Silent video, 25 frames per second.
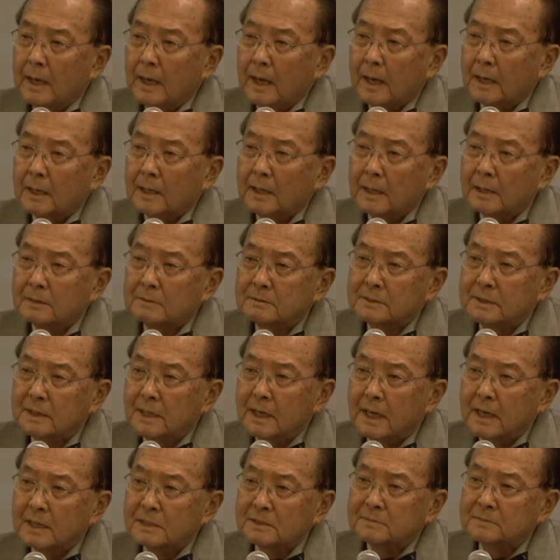I got to
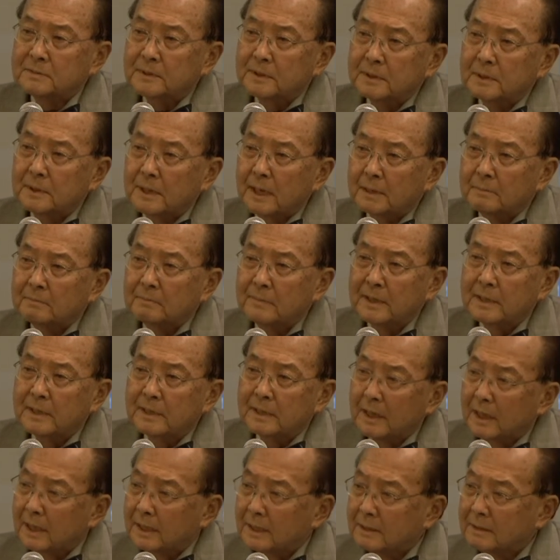the hospital at
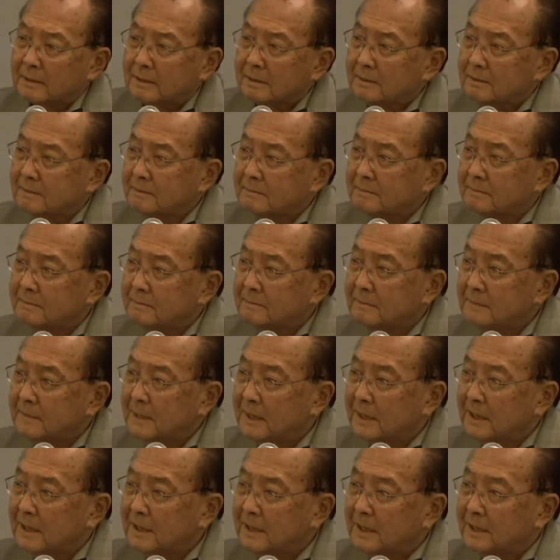midnight.
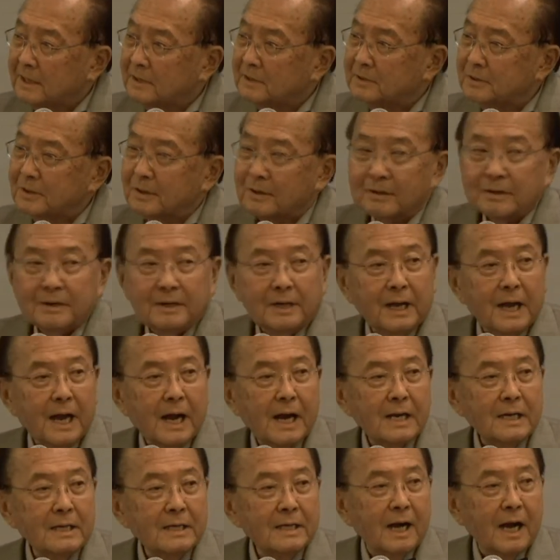It took
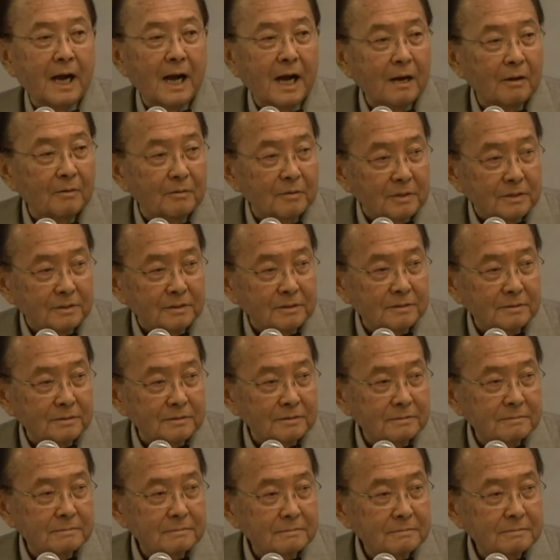9 hours
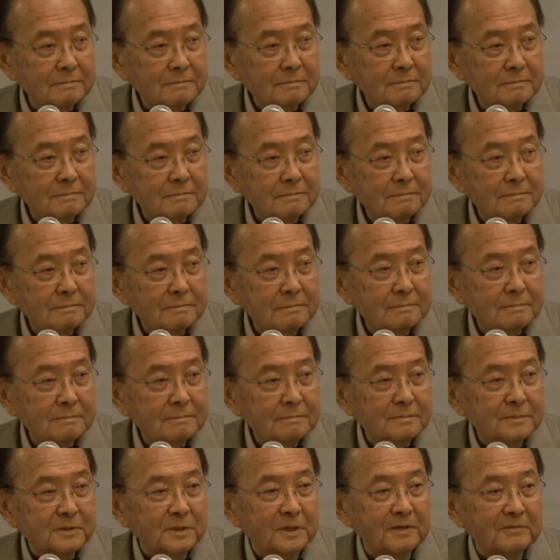
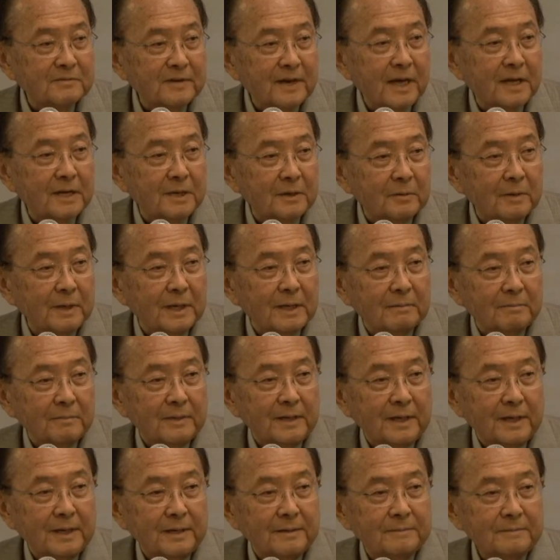to evacuate
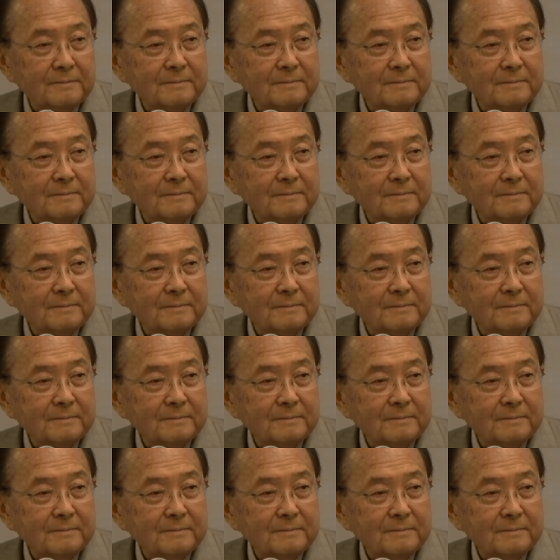me.